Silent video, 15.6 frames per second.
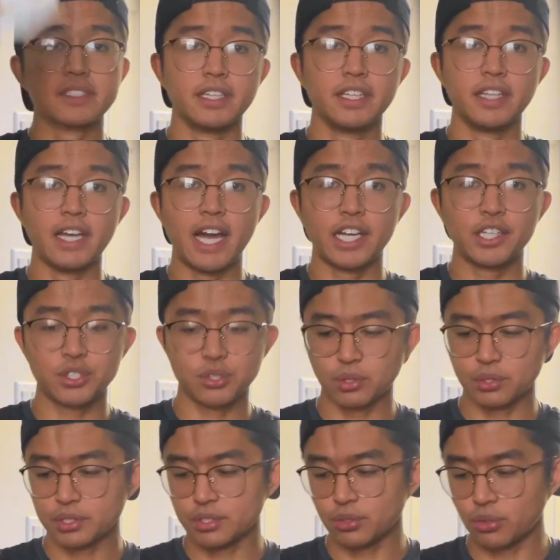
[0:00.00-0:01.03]
in the
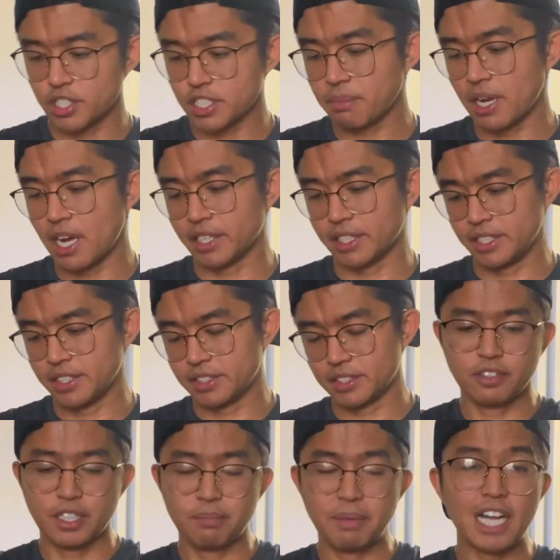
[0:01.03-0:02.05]
actual storage pockets.
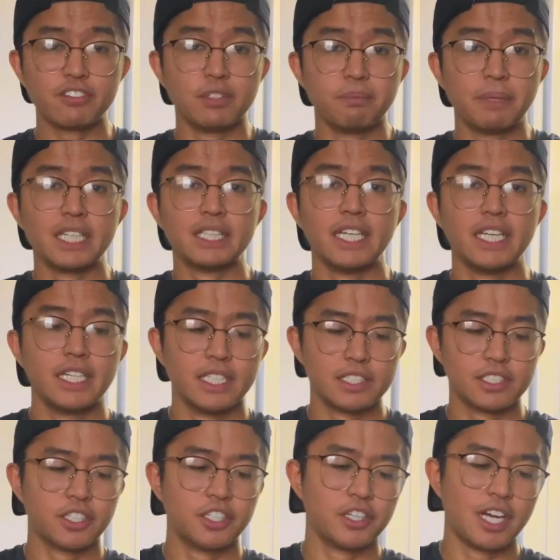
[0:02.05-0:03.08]
The bag from Baleen, it's
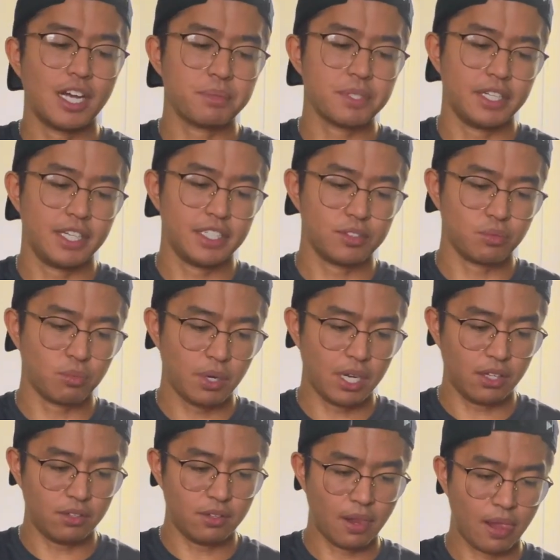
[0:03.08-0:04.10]
a good option as
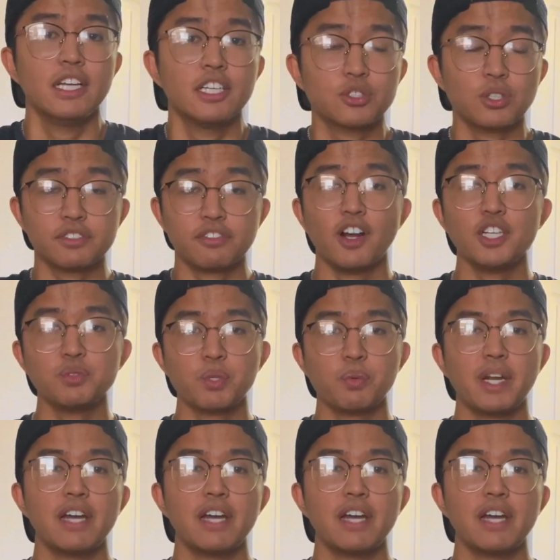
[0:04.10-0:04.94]
well. So as far as which one